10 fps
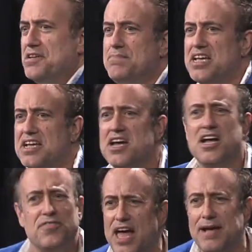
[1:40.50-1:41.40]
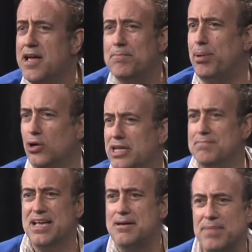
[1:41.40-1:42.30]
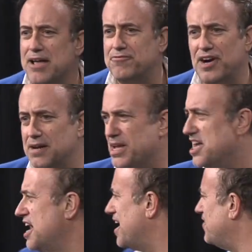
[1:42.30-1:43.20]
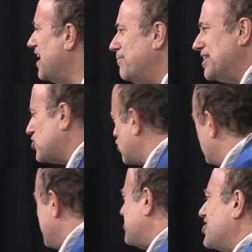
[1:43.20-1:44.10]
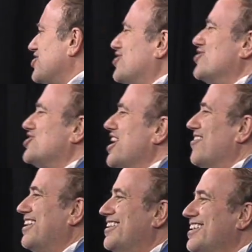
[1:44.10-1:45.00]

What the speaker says: at me. They bullied me and made fun of me. And then I met sweet Sister Sharon,